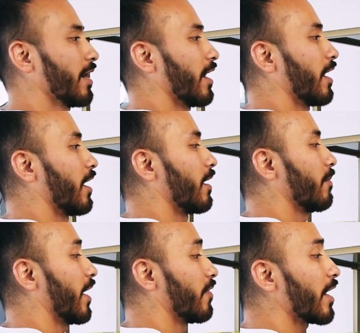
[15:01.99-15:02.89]

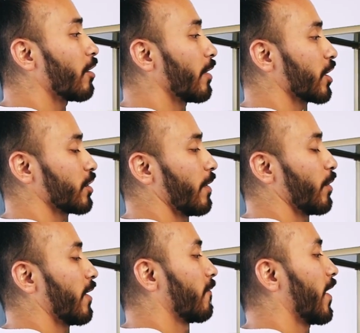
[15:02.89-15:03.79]
And then I'll actually be able
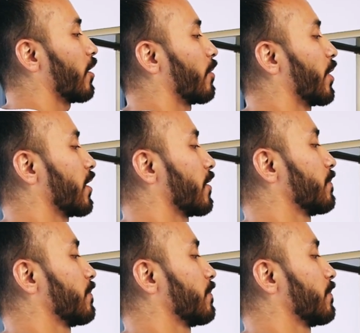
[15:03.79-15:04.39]
to have a valid opinion.